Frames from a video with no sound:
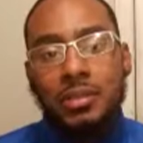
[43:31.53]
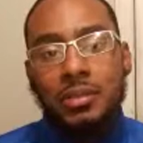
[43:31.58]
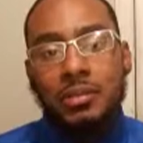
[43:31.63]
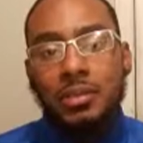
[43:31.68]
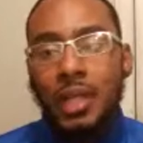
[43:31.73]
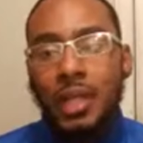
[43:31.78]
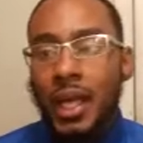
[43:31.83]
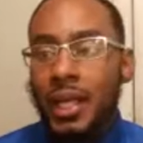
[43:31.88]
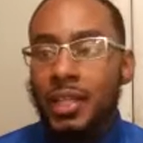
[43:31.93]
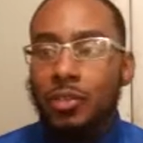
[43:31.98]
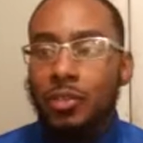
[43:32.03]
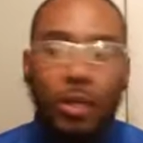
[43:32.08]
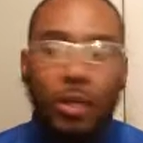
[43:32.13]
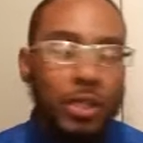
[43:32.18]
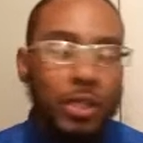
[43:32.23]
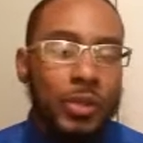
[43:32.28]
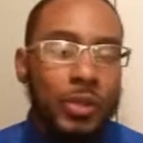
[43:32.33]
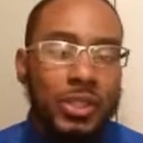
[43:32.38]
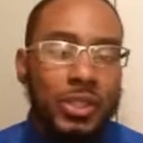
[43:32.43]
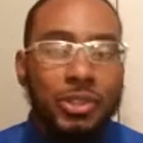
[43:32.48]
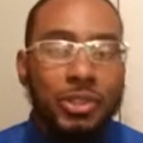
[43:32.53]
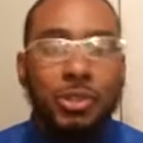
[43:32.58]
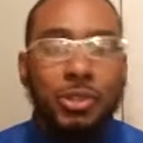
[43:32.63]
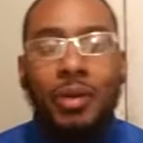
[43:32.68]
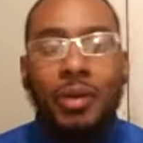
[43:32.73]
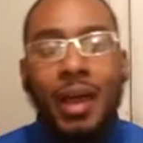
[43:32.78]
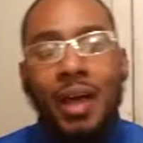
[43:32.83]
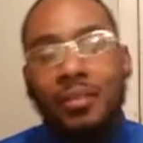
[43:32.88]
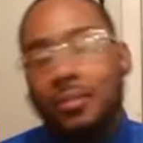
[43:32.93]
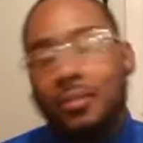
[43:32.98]
Like, what questions do you
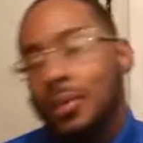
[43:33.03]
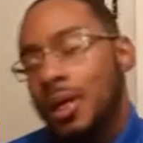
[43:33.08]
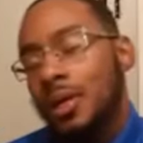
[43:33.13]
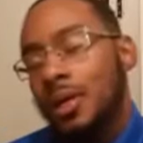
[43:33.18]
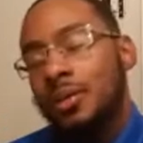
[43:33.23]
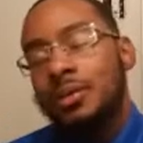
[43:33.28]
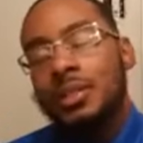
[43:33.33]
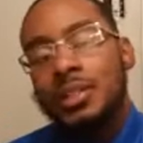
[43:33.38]
have about